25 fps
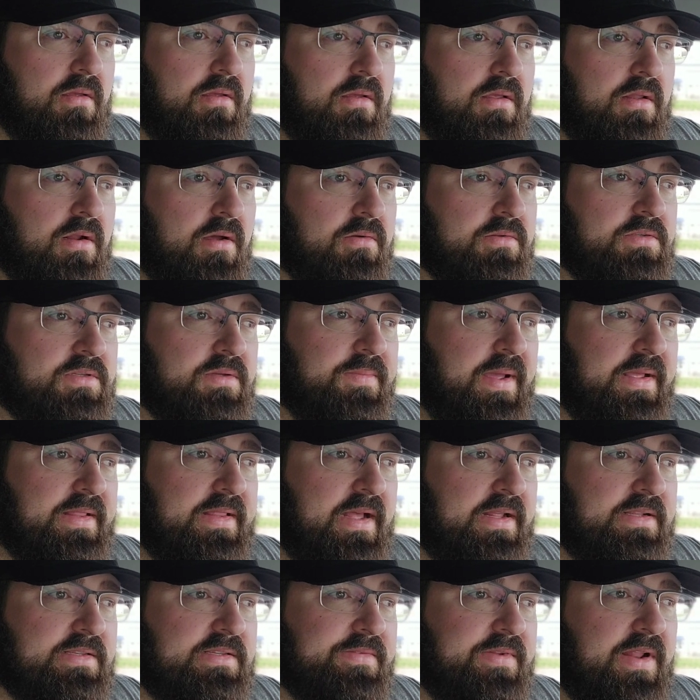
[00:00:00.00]
you know, to make
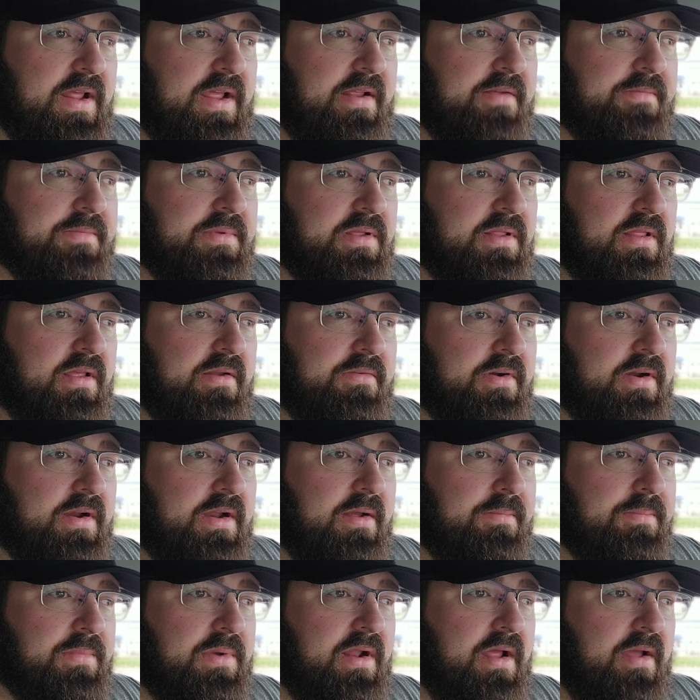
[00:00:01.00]
that 7 a.m.
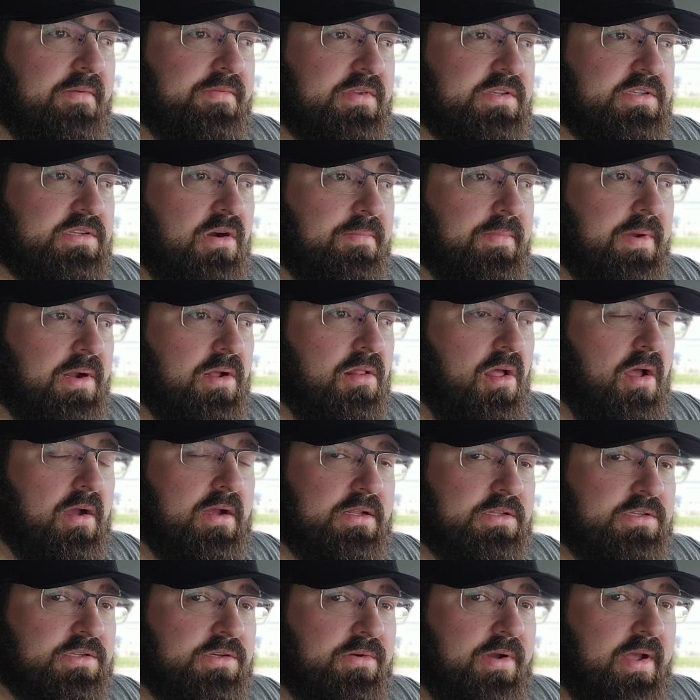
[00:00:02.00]
delivery, I'm gonna have to start my
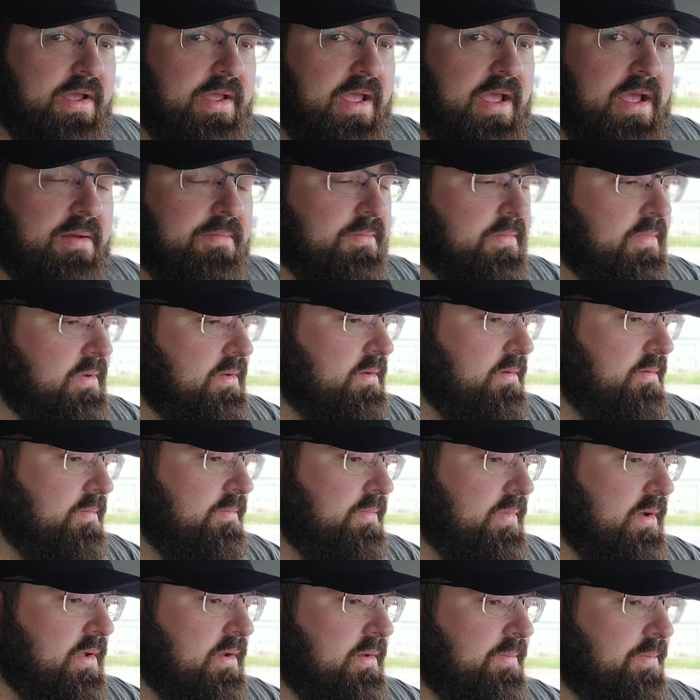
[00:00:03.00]
clock at 2 a.m.
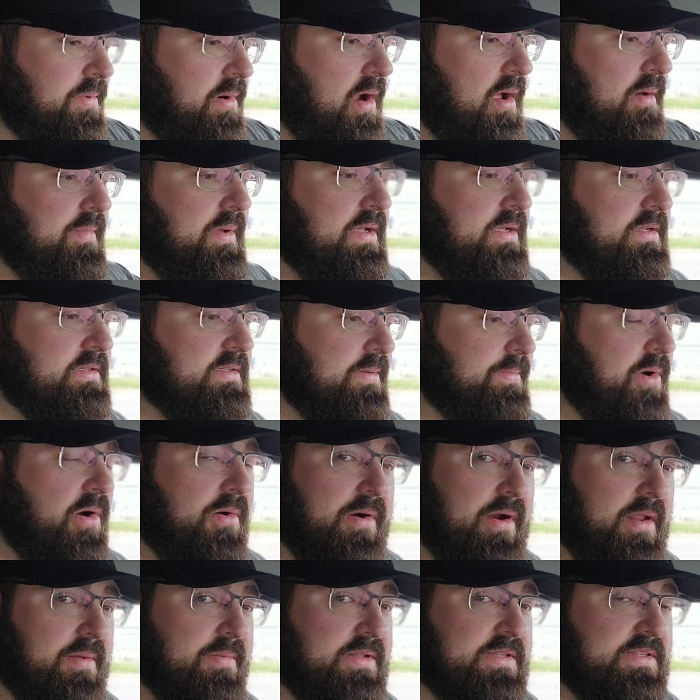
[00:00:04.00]
But the problem is, I'm
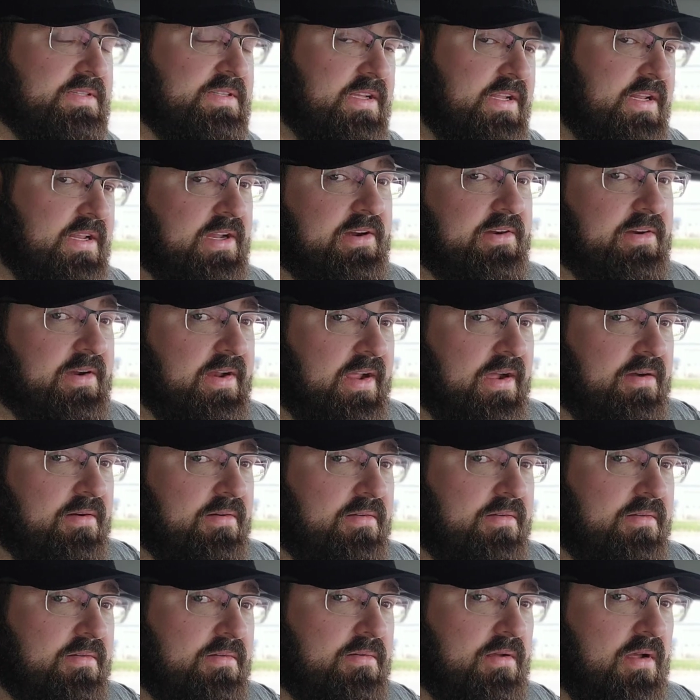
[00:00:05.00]
already been sitting here
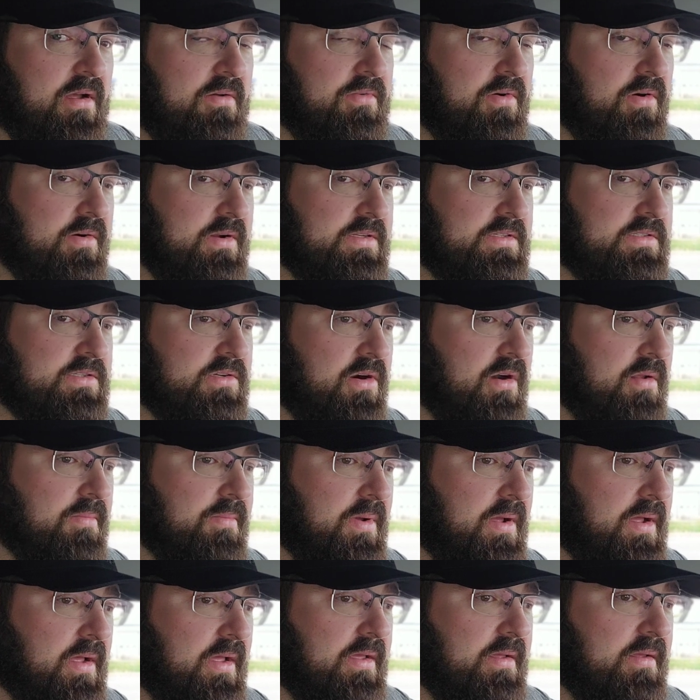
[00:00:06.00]
now. I've already
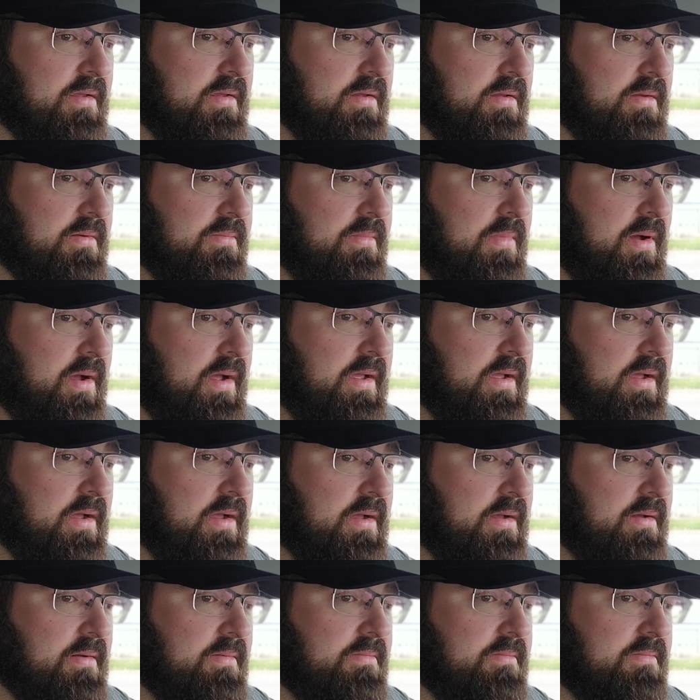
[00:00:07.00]
started my my
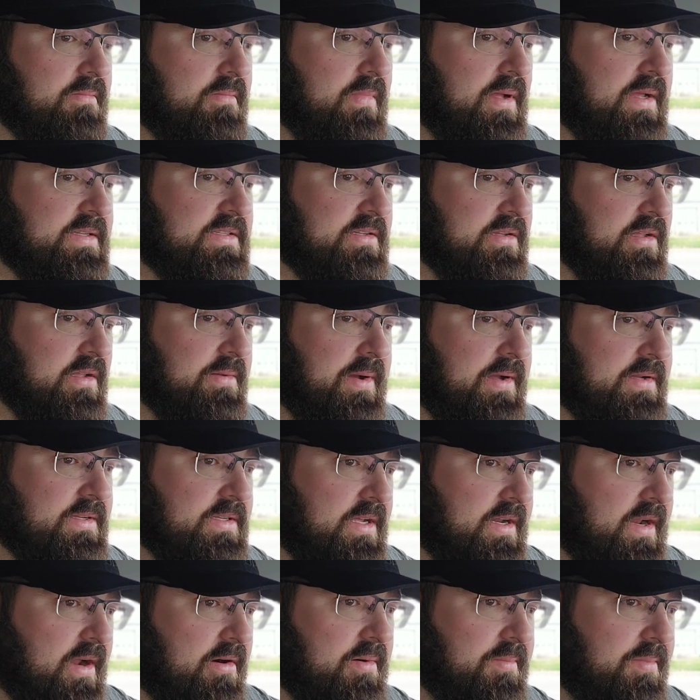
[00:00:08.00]
uh, basically my
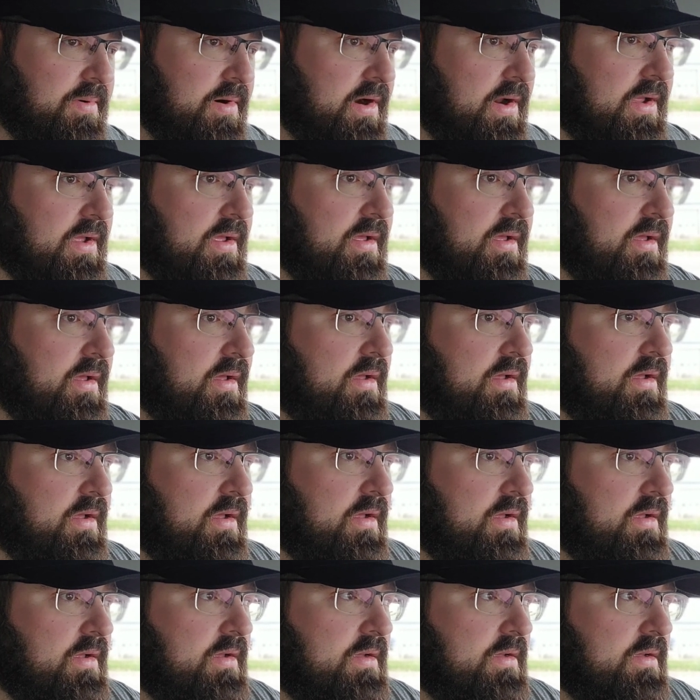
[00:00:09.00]
10 hour break.
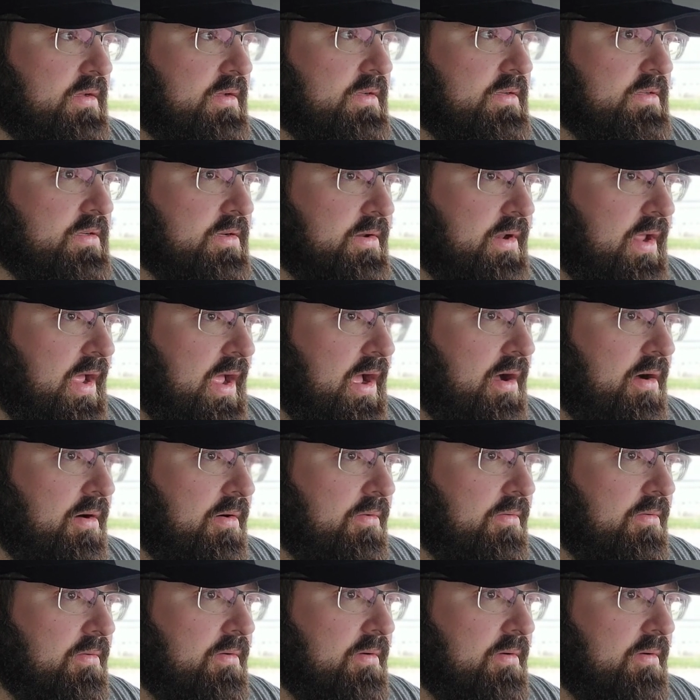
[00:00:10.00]
So now